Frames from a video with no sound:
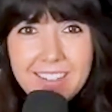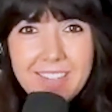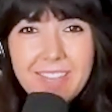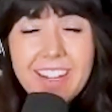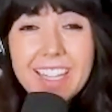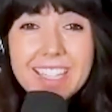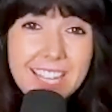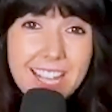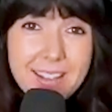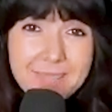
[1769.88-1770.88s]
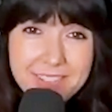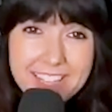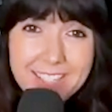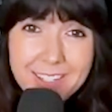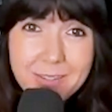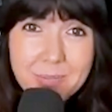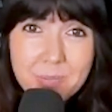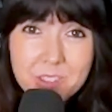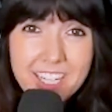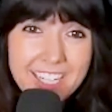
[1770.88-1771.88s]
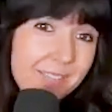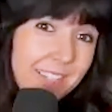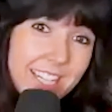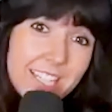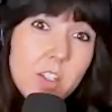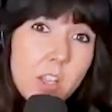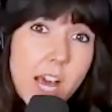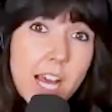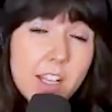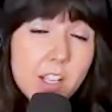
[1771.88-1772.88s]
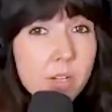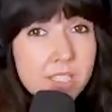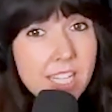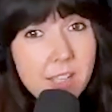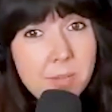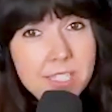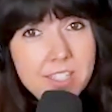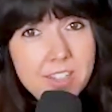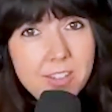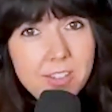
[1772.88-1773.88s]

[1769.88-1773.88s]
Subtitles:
We can say I miss you. We can do that. You want to say I miss you?